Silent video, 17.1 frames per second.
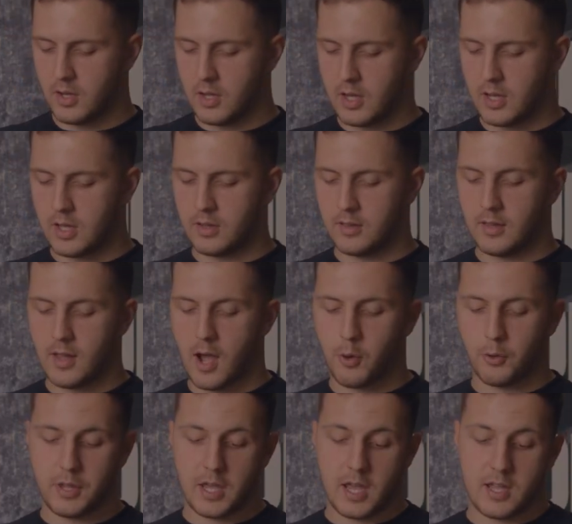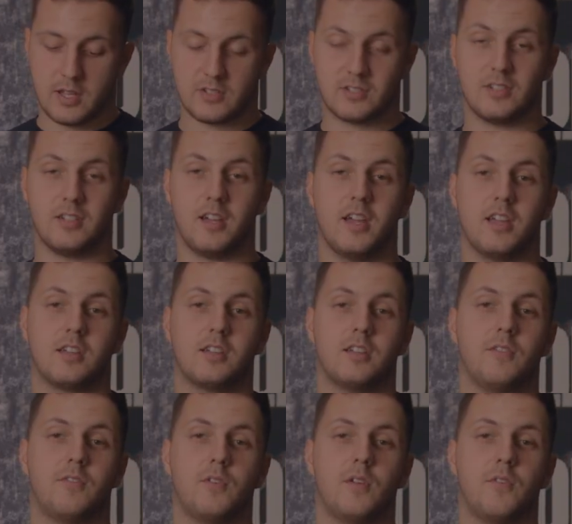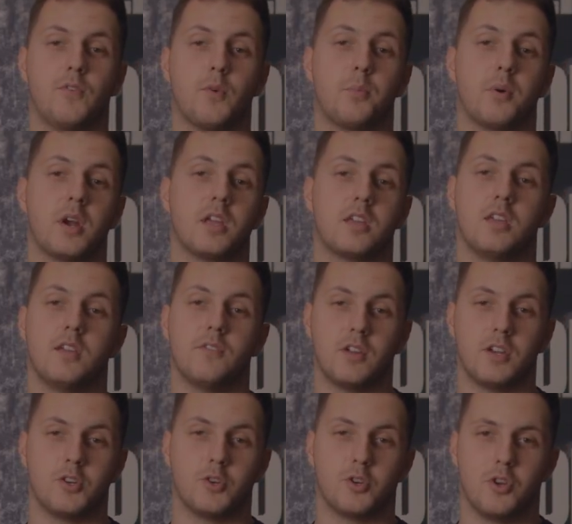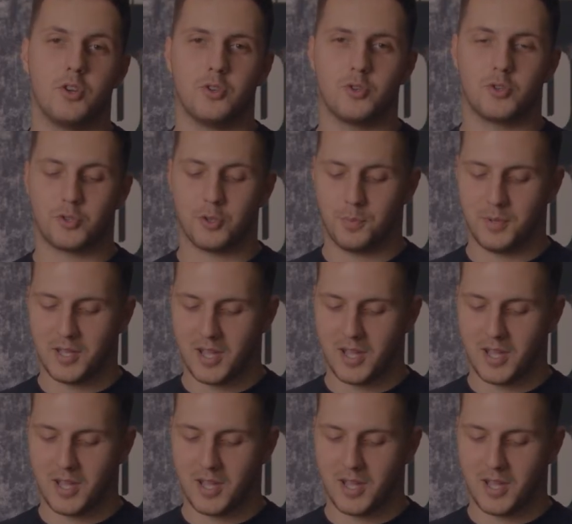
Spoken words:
And nowadays, like if you break even, you should